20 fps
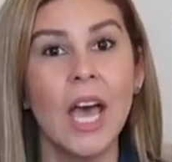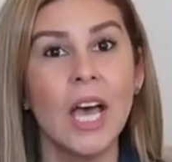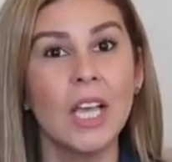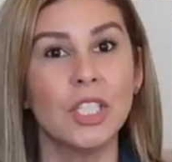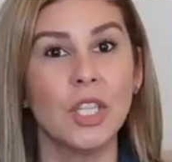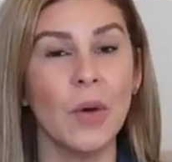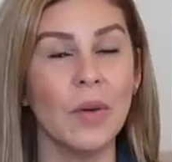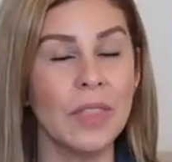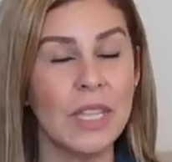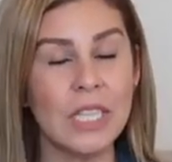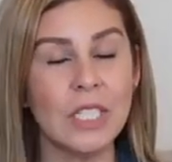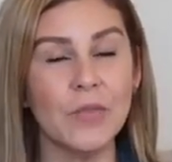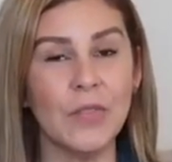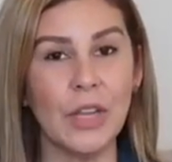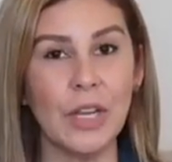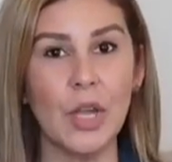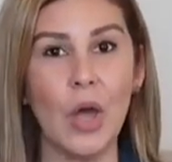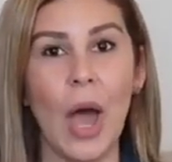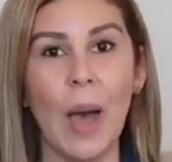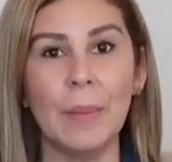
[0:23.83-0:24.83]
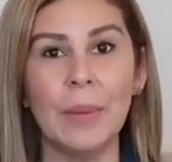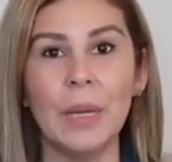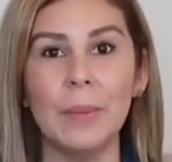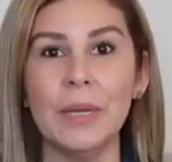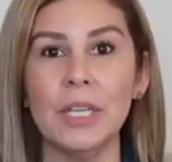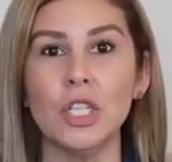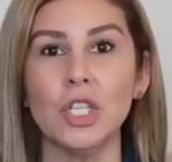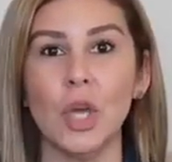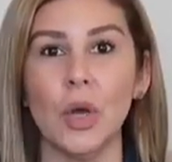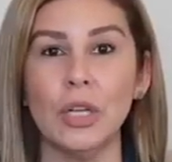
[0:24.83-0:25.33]
So in this video, I'm gonna
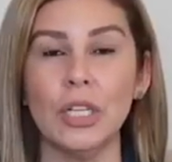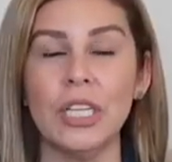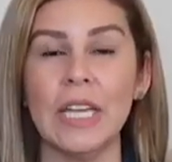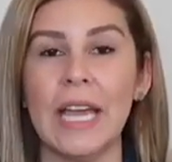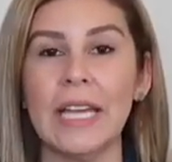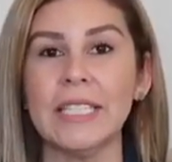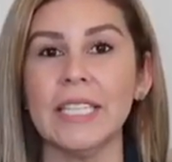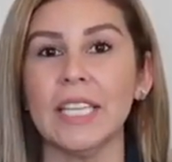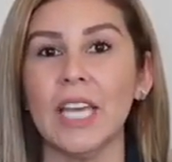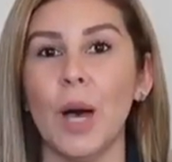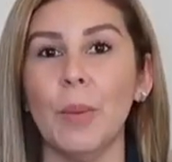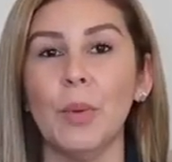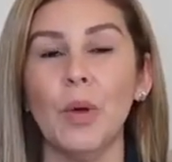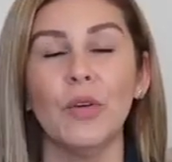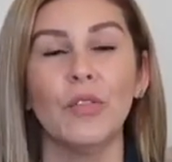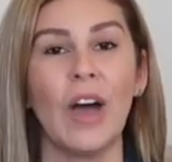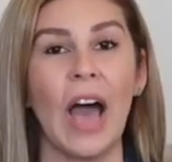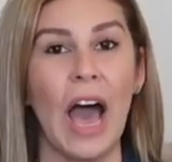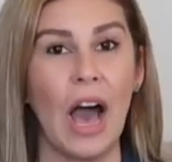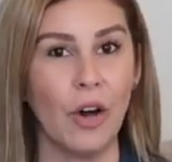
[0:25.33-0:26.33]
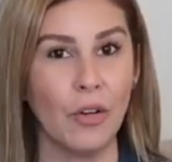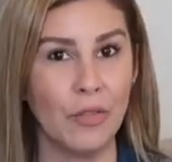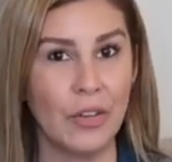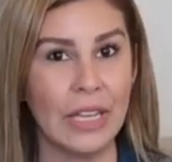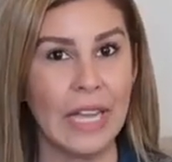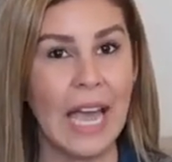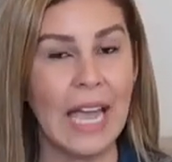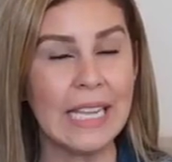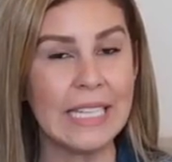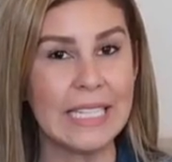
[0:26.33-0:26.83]
be showing you guys a couple of
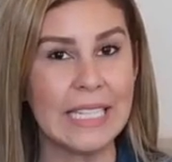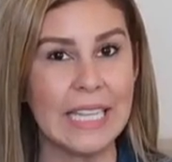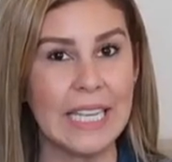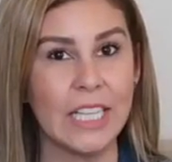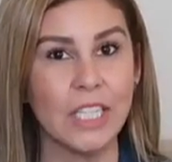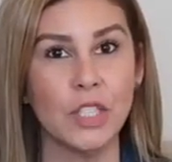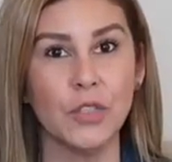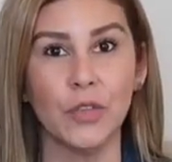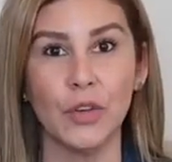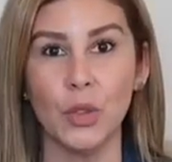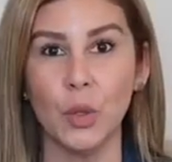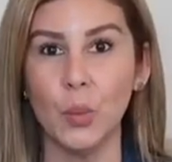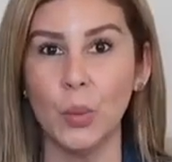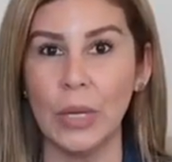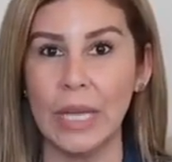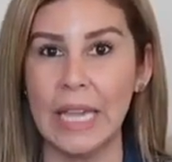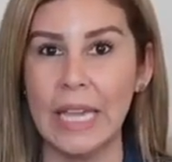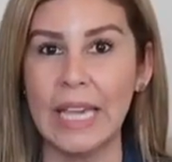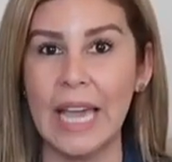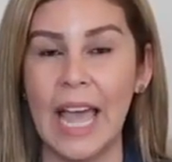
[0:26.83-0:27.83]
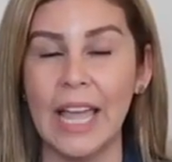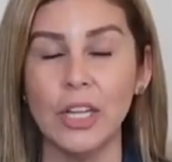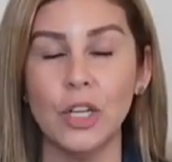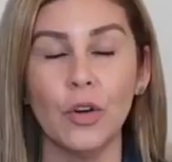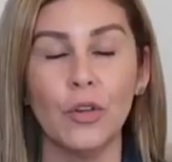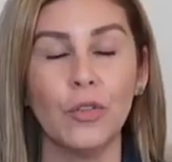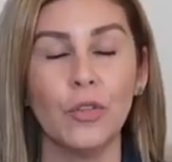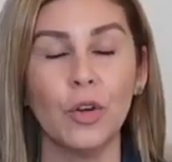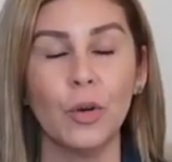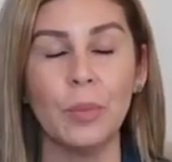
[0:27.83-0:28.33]
outfit ideas for the week. I
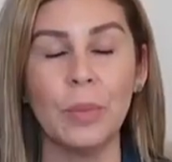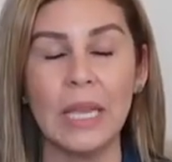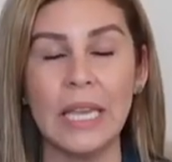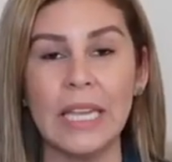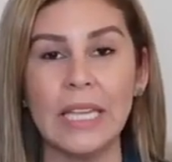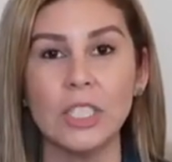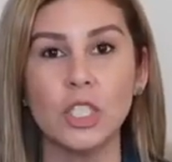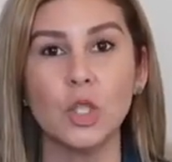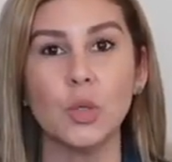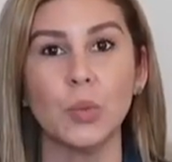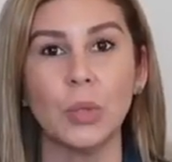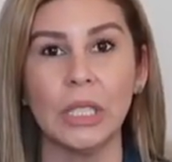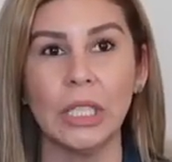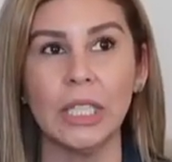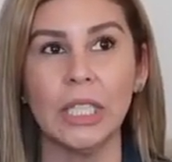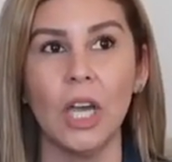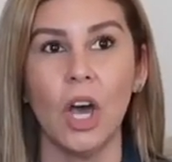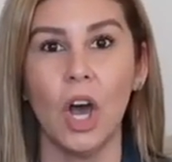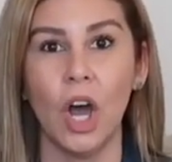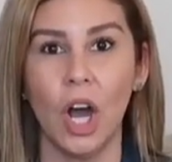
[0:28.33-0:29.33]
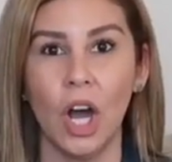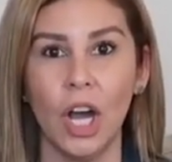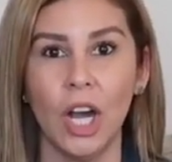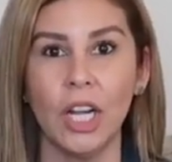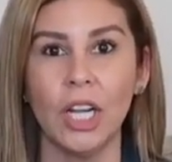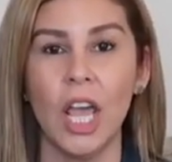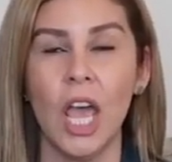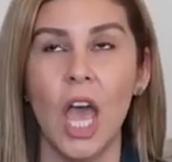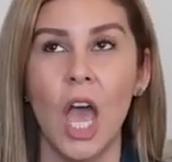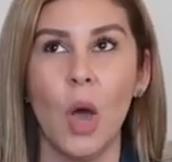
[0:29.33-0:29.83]
know for me, it's really
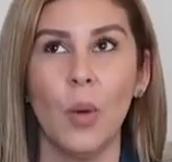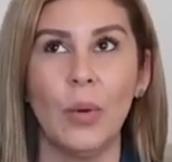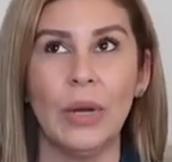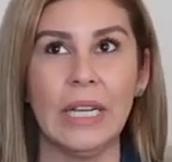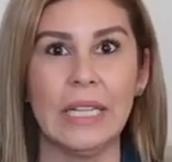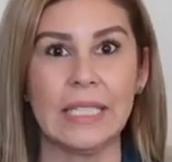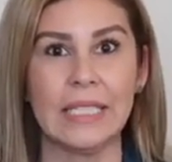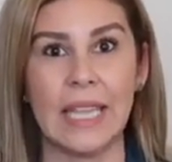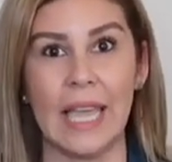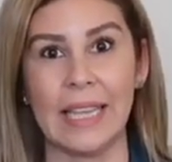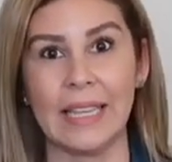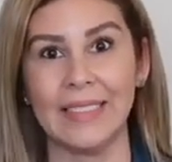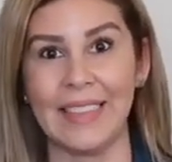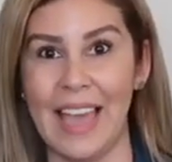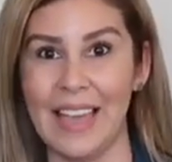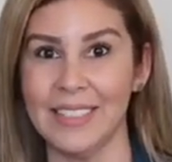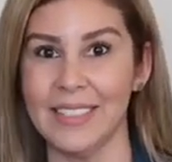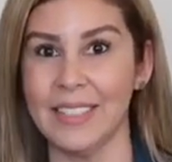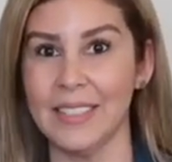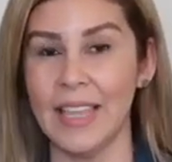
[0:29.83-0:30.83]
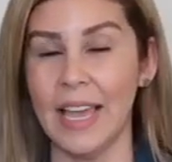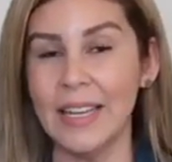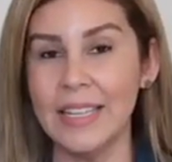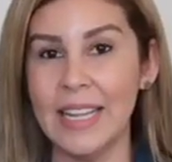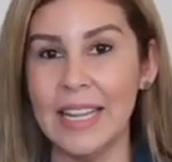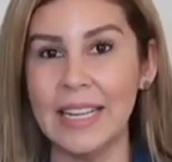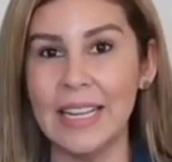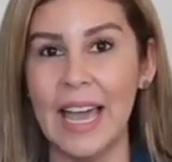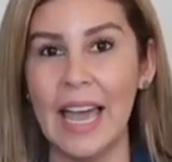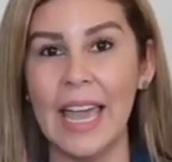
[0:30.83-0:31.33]
hard when it's like that
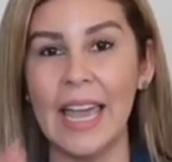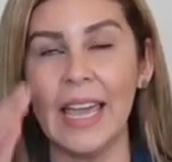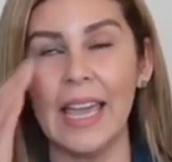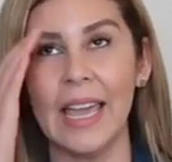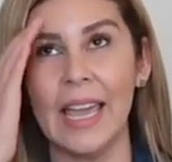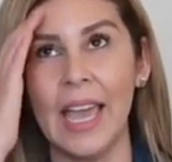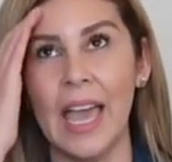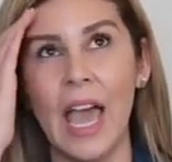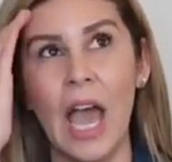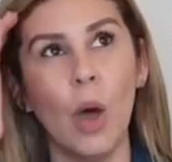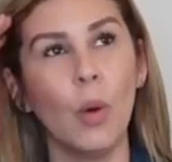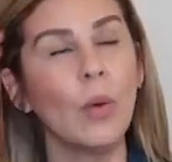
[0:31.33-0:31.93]
Sunday night.